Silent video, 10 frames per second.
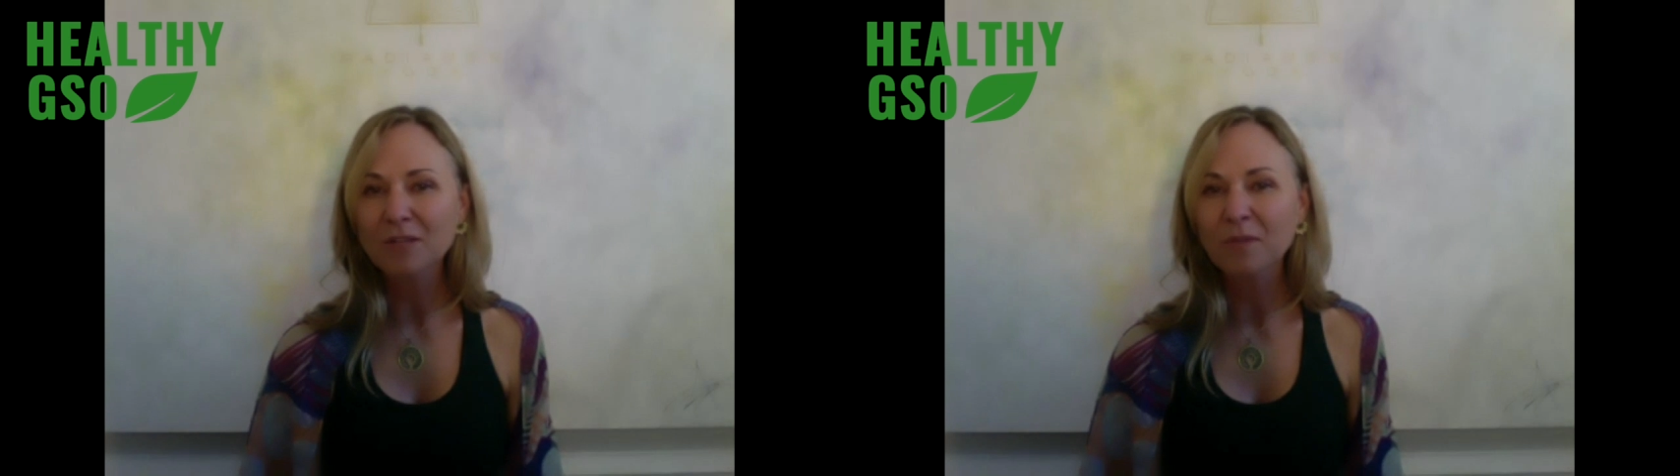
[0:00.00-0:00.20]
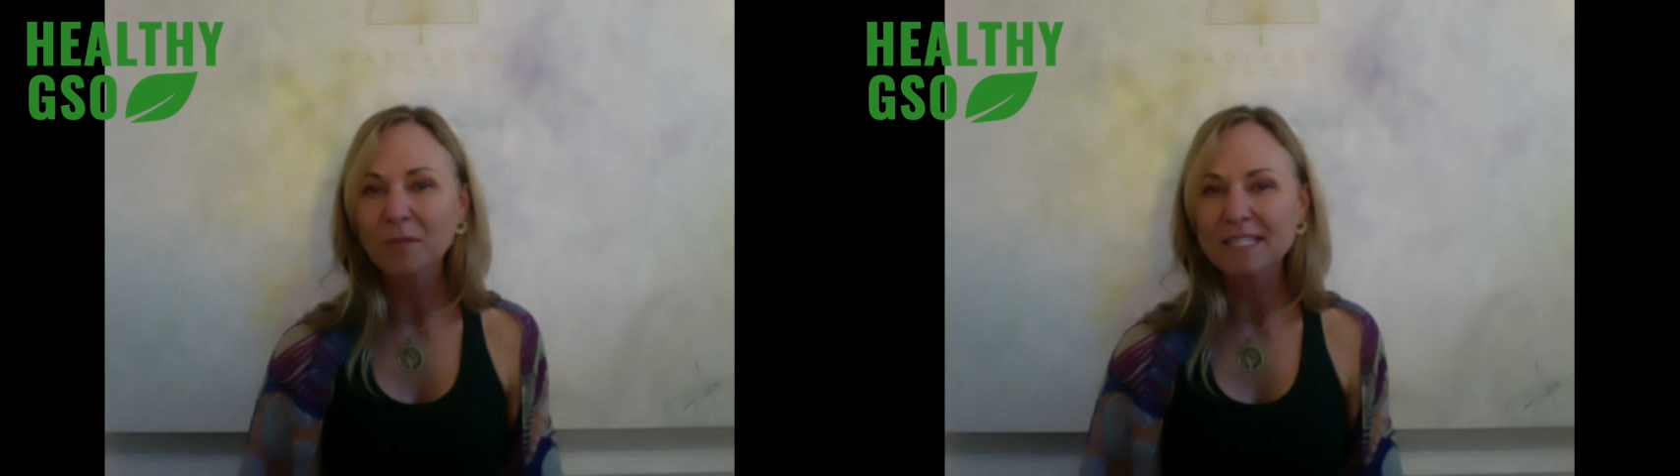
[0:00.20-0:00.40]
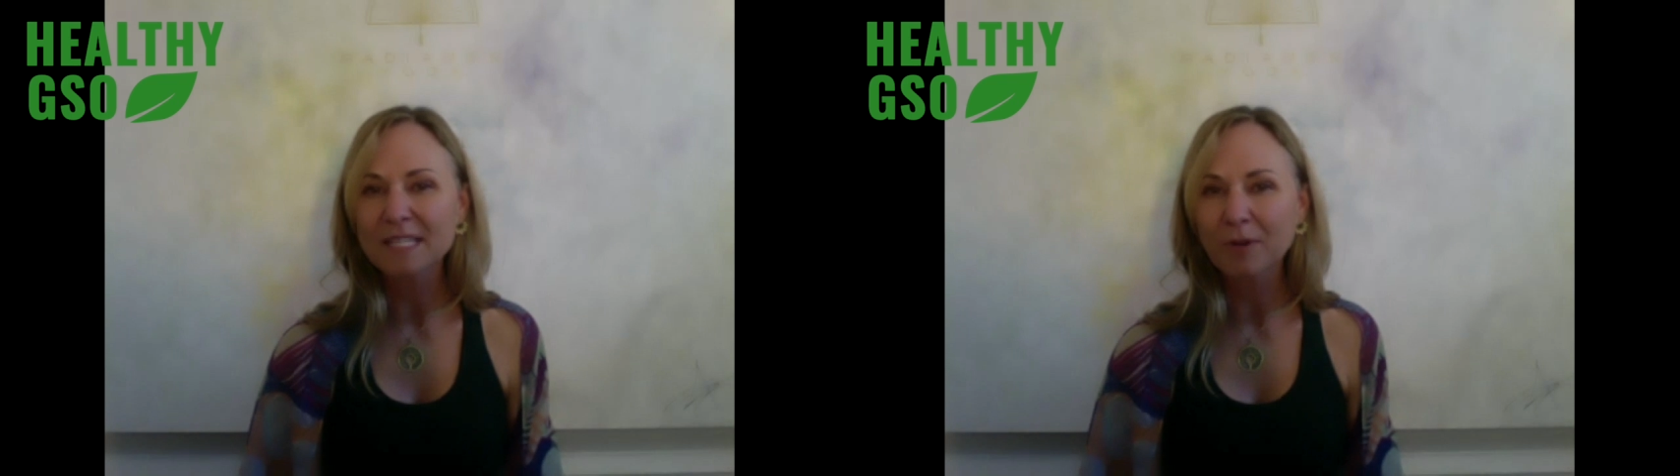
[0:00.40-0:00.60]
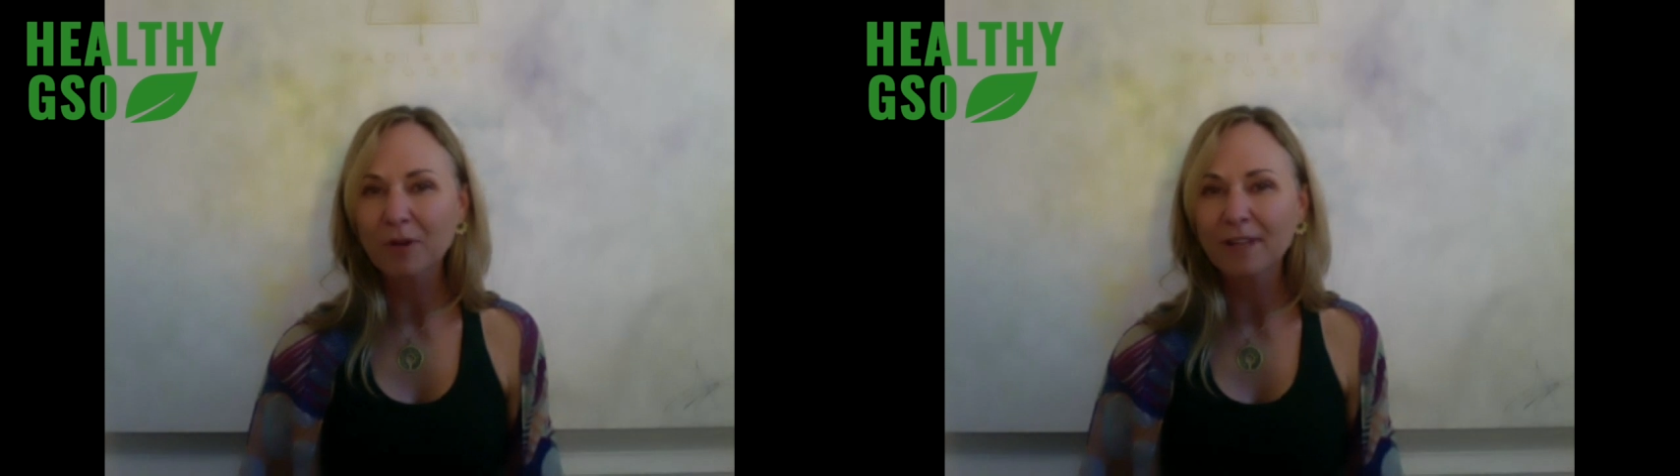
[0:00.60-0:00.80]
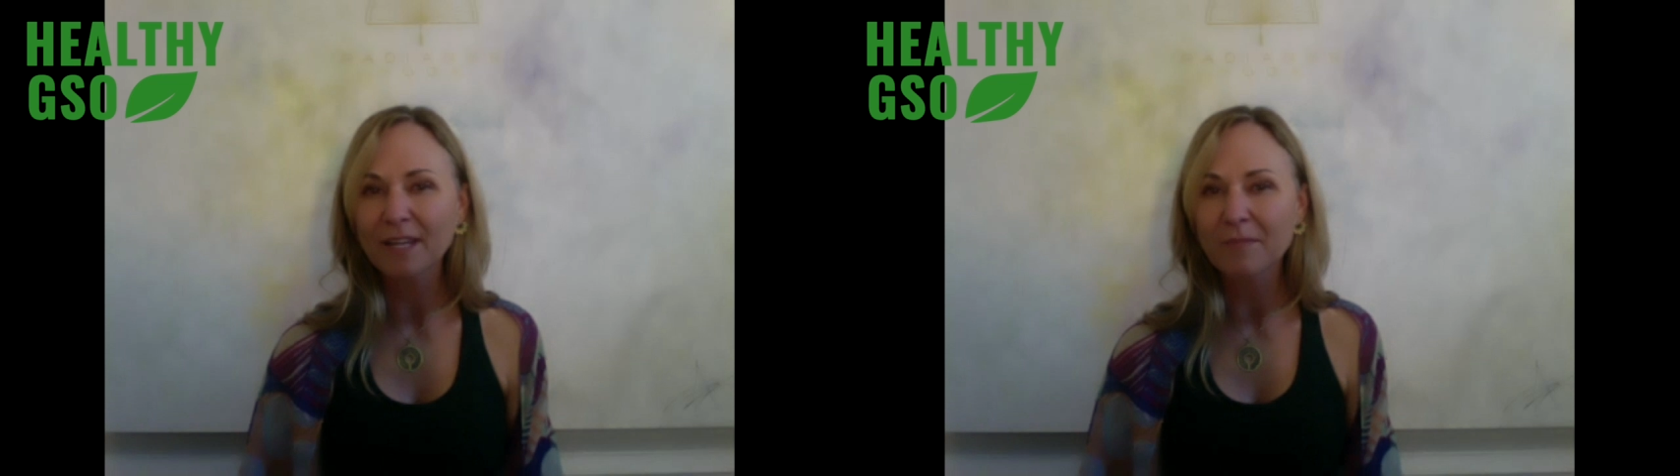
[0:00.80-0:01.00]
with
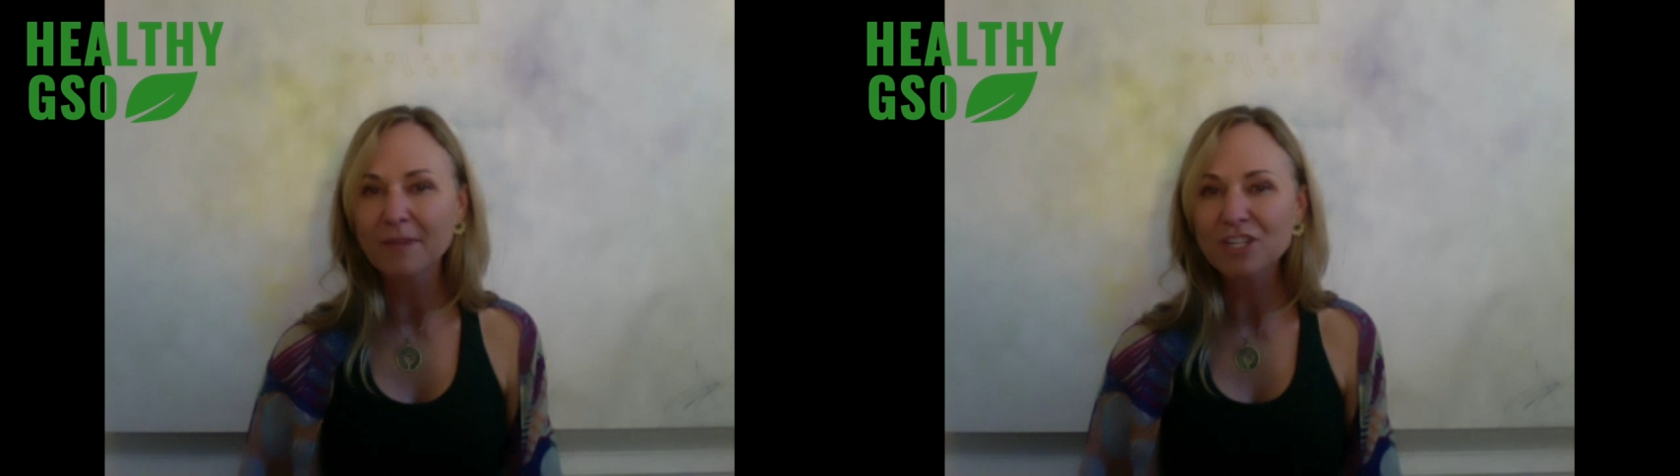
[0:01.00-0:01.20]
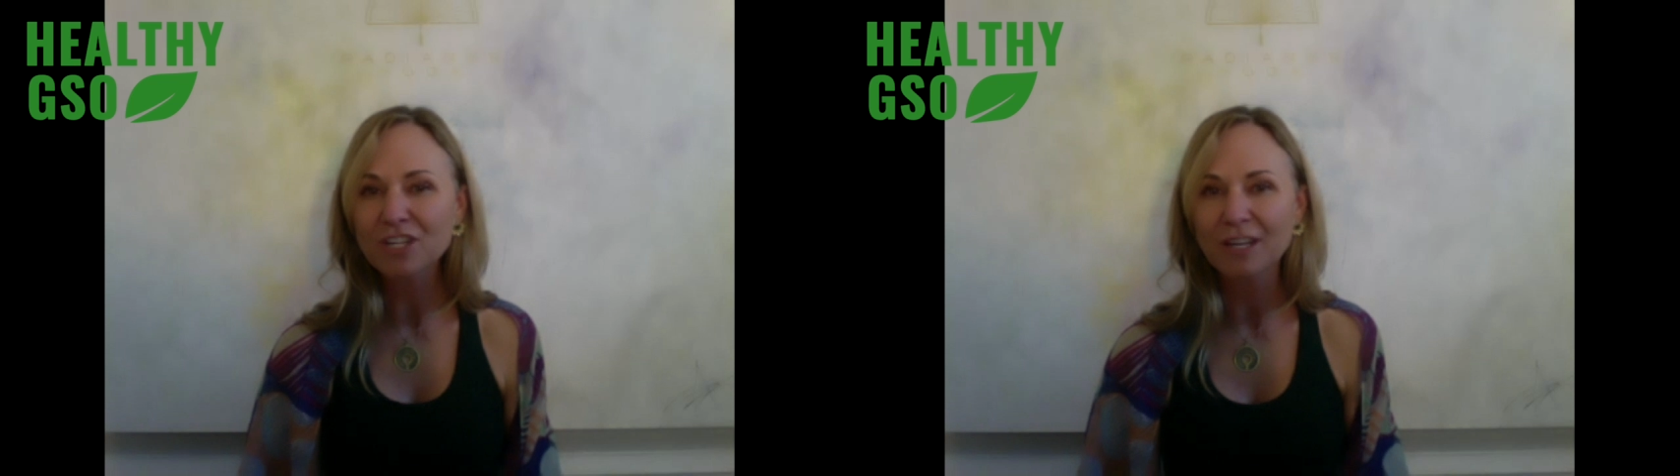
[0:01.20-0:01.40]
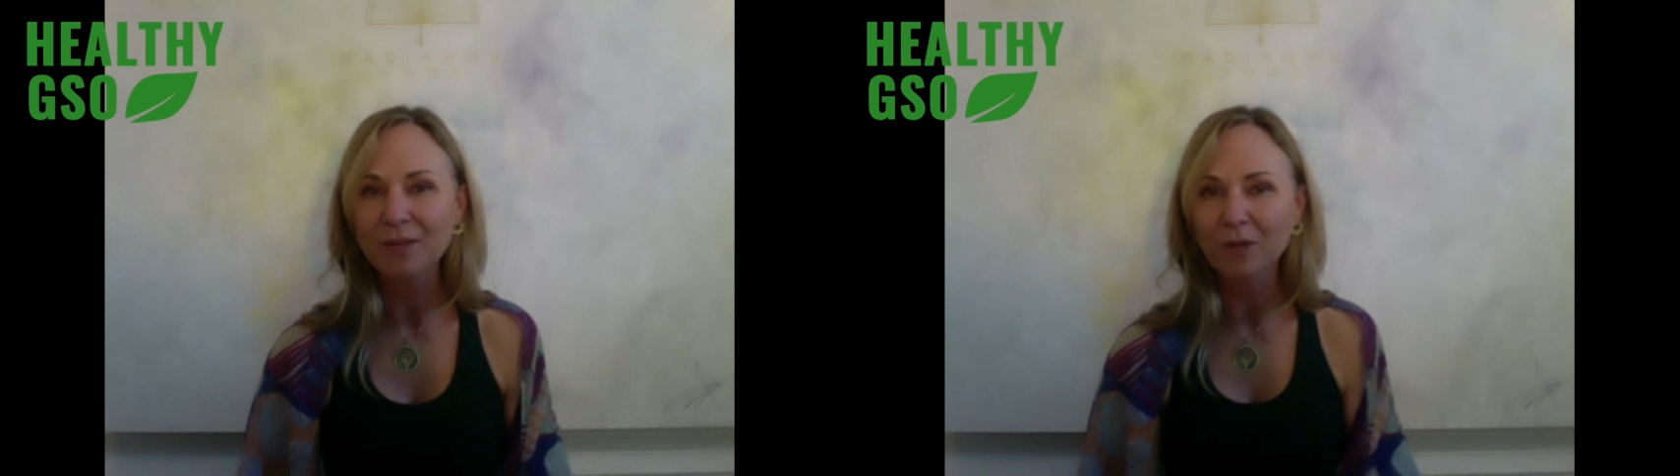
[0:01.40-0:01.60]
reciprocal inhibition,